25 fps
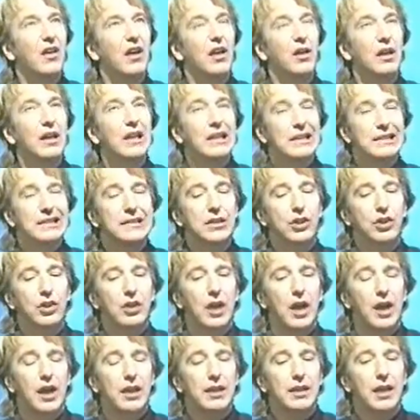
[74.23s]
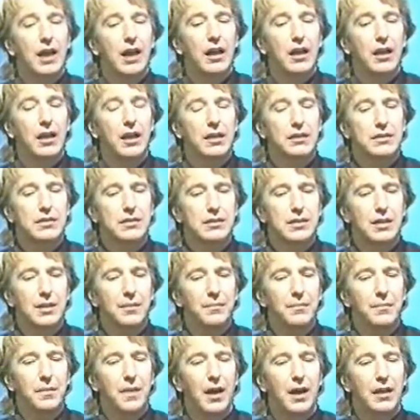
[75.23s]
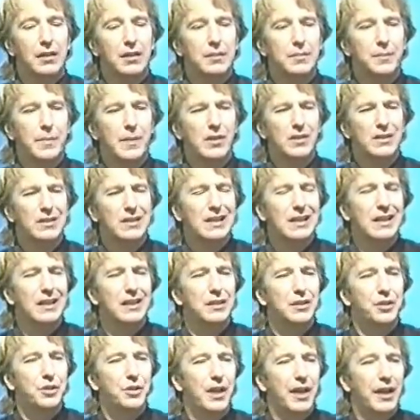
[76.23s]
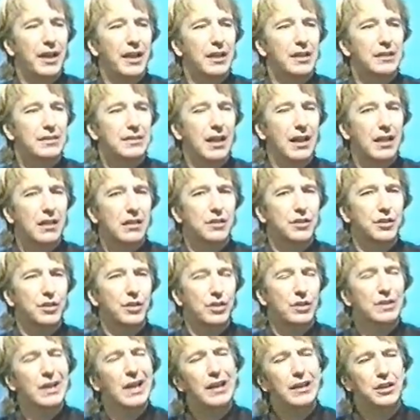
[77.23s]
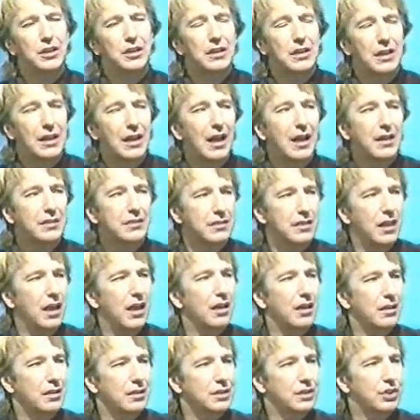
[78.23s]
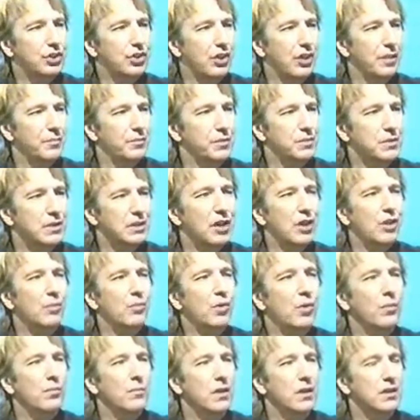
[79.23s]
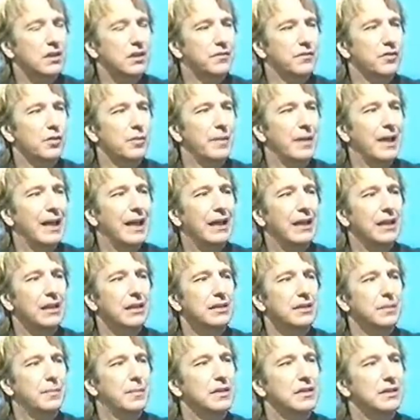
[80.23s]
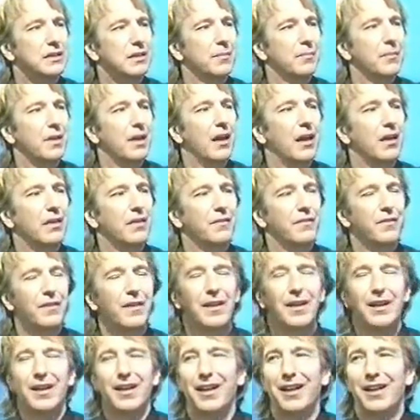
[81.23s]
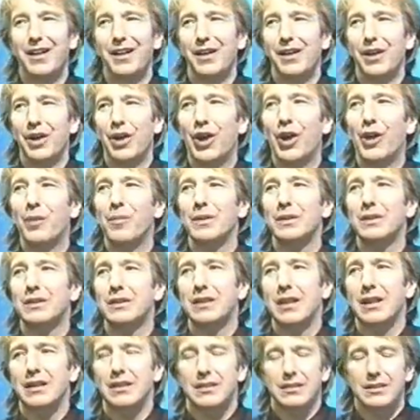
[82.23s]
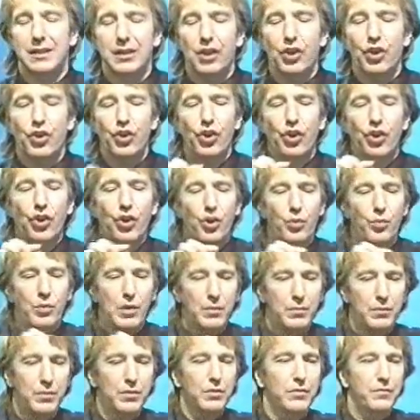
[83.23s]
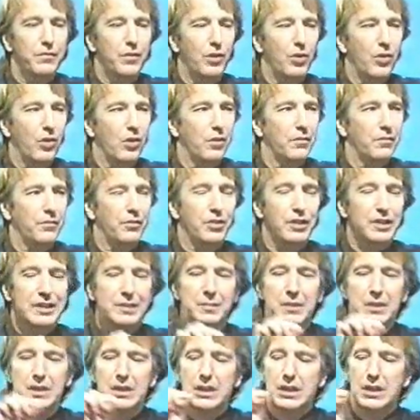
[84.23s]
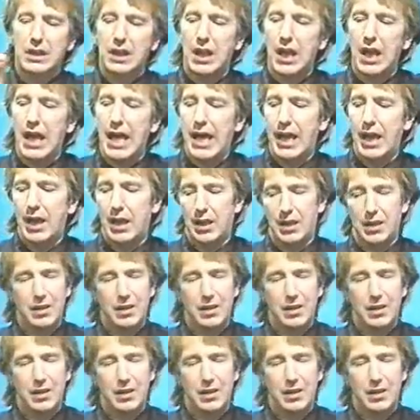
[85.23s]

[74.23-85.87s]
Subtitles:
It is a good line. It's I suppose theatre training tells you, because actually the last line in the script was no more merciful beheadings, but some kind of common sense said, no, we'll move Call Off Christmas to the end.